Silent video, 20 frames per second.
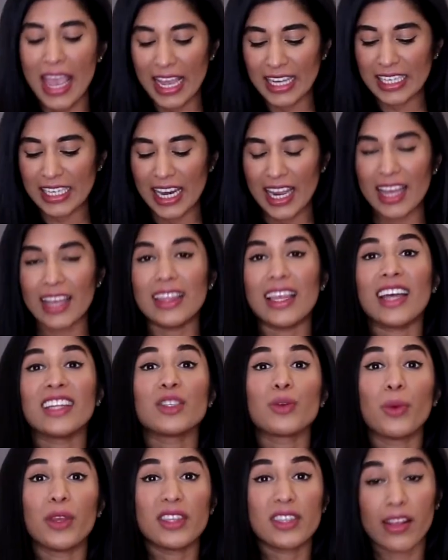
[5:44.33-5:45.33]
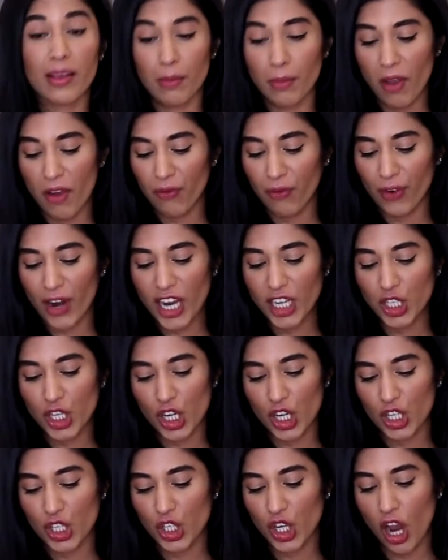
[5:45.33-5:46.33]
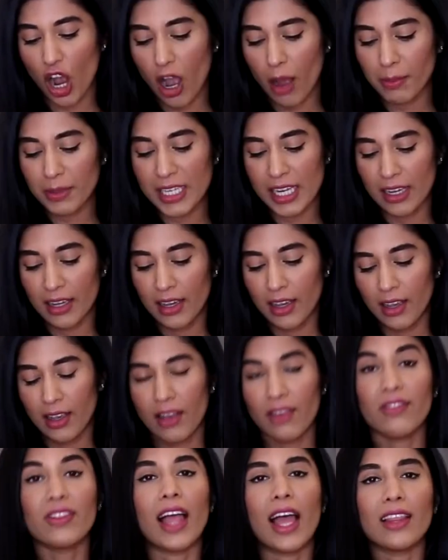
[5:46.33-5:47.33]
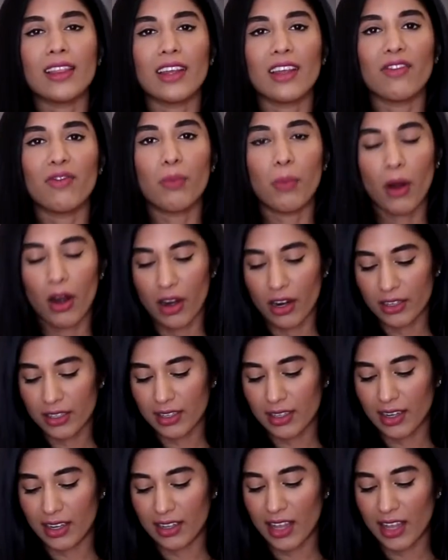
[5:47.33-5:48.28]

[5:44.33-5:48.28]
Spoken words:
And today, that's with some fresh chopped flat leaf parsley.